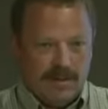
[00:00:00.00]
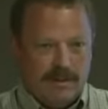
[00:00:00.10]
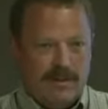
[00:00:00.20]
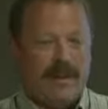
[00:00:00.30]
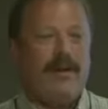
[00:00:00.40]

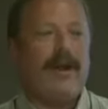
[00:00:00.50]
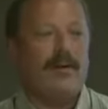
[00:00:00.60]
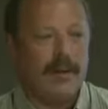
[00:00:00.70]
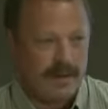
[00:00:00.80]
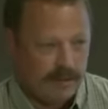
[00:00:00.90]
Now how do
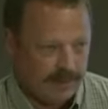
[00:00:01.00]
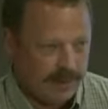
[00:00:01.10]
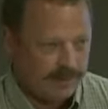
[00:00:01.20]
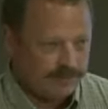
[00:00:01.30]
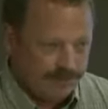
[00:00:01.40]
I deal with
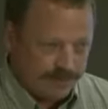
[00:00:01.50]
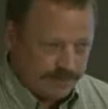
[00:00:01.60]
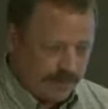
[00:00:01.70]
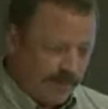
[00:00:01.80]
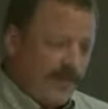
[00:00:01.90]
it?
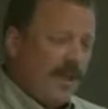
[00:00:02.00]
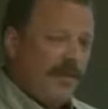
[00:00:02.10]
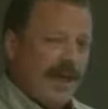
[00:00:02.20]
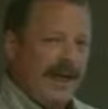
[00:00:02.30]
That